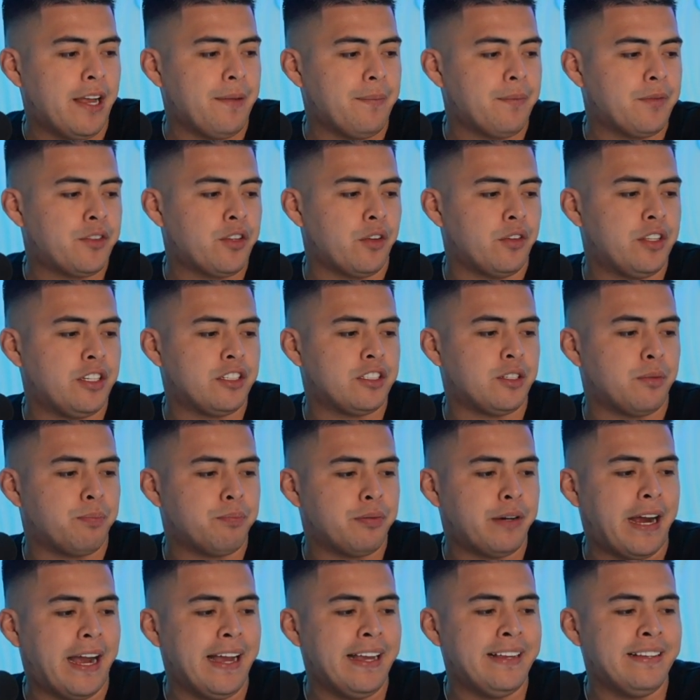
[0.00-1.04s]
So there's a
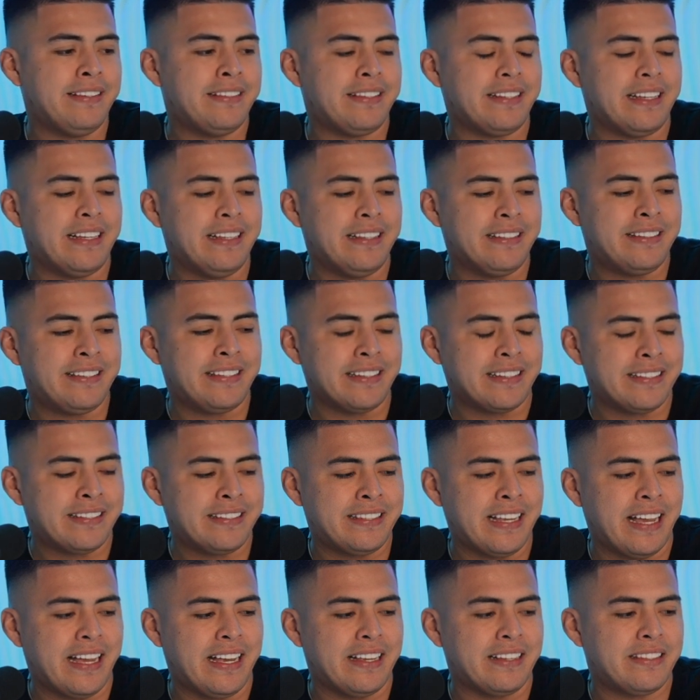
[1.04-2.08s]
price in
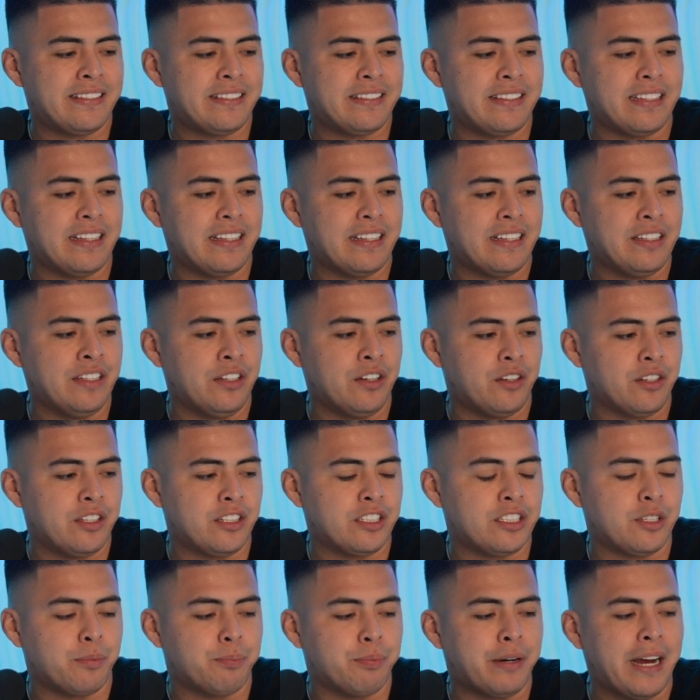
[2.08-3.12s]
success.
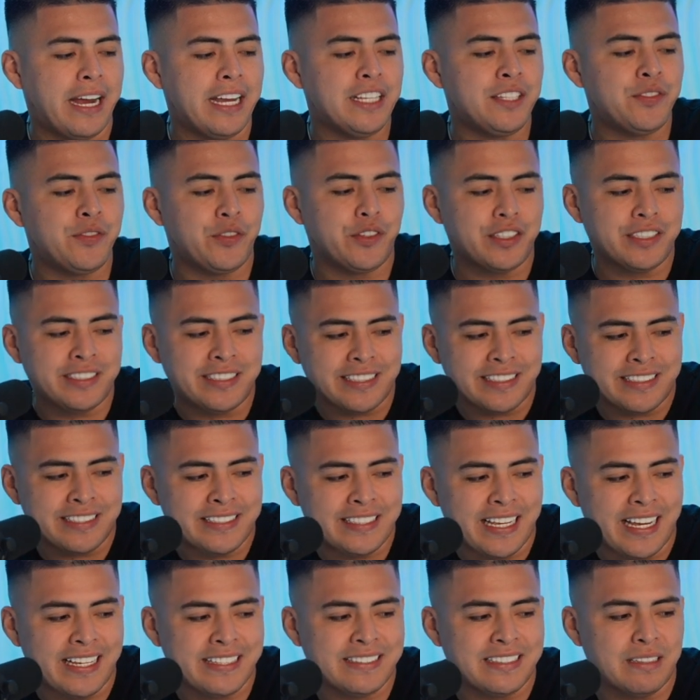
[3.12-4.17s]
There's a price for
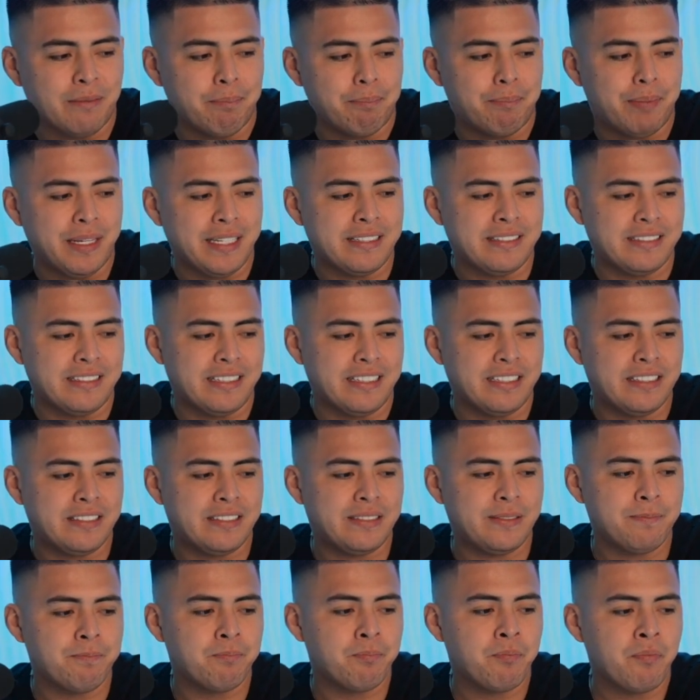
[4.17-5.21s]
success in
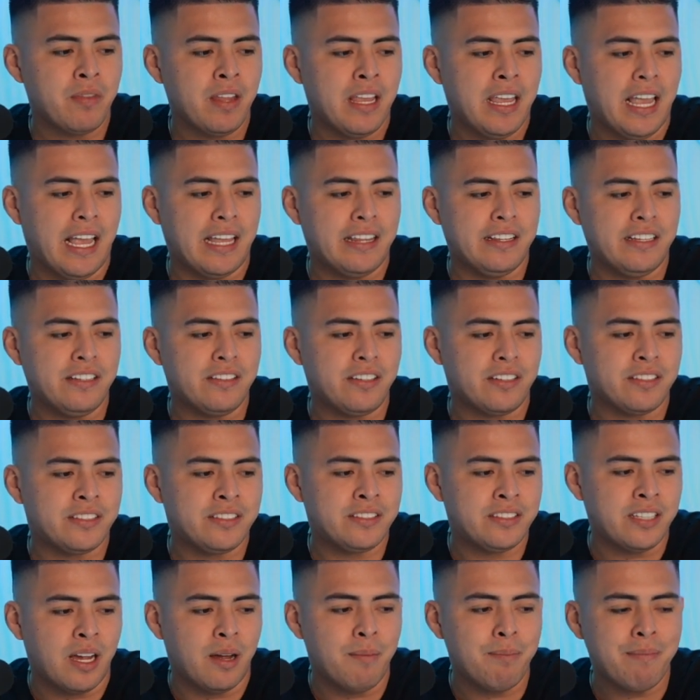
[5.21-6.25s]
business, and these are
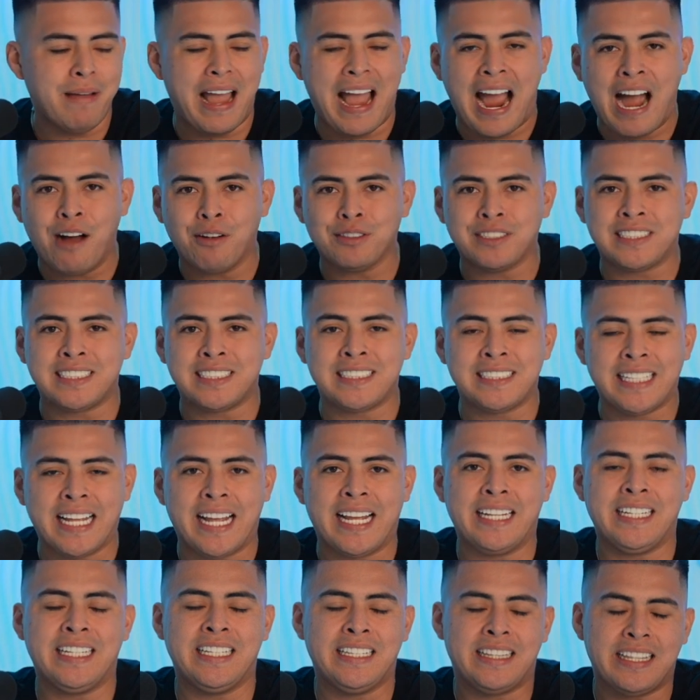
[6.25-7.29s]
some
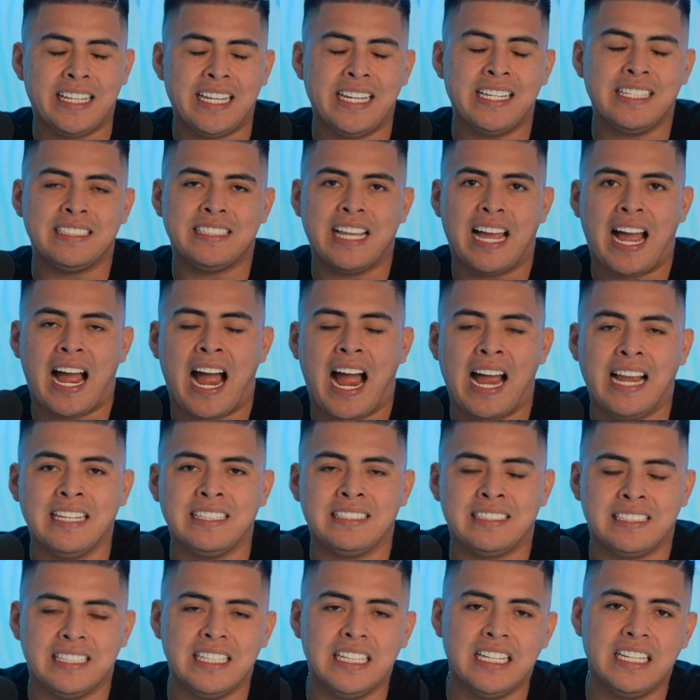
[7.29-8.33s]
outstanding things that I
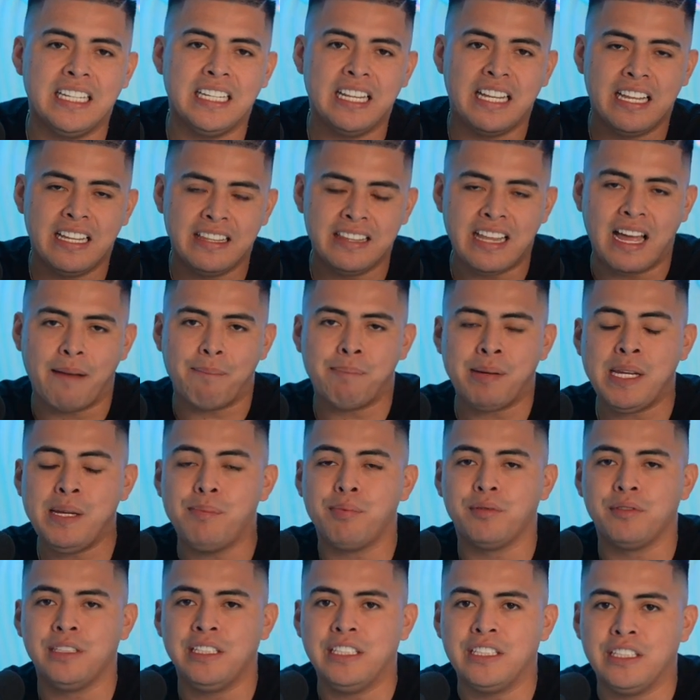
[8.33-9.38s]
see that
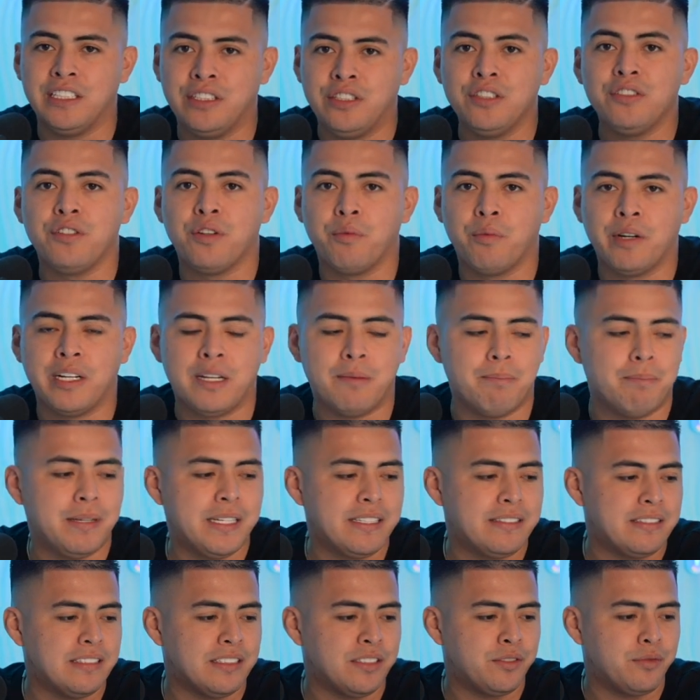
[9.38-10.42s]
people need to do to win in
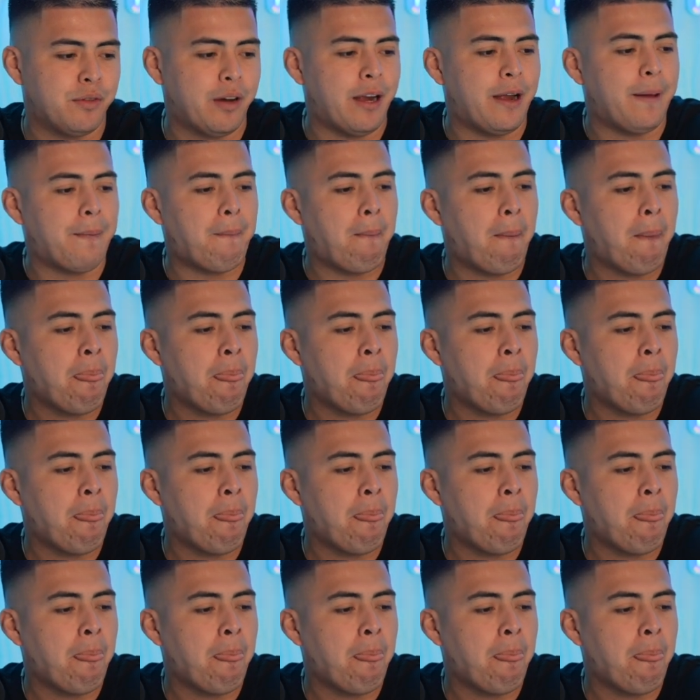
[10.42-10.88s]
business, right?